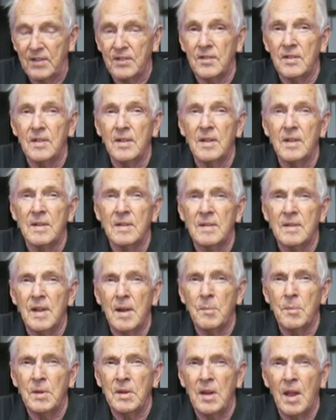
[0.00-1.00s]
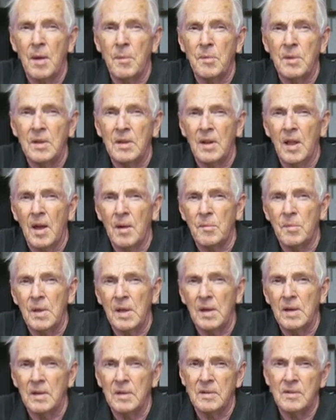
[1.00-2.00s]

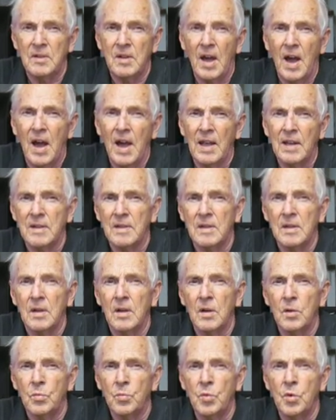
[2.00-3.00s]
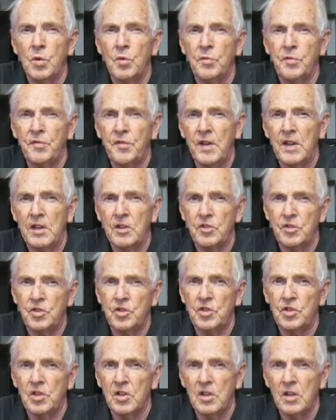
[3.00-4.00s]

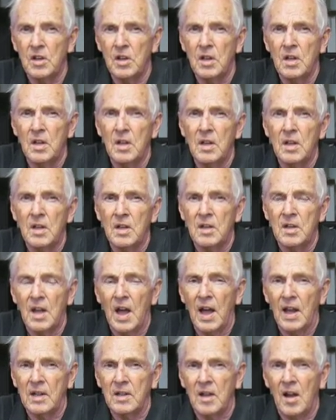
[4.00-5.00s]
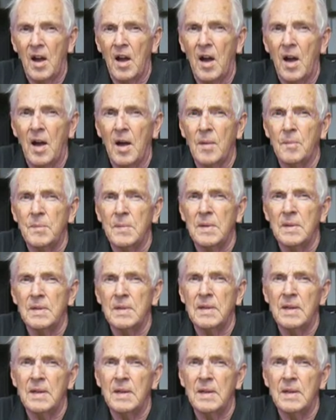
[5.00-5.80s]
www.woofish.com,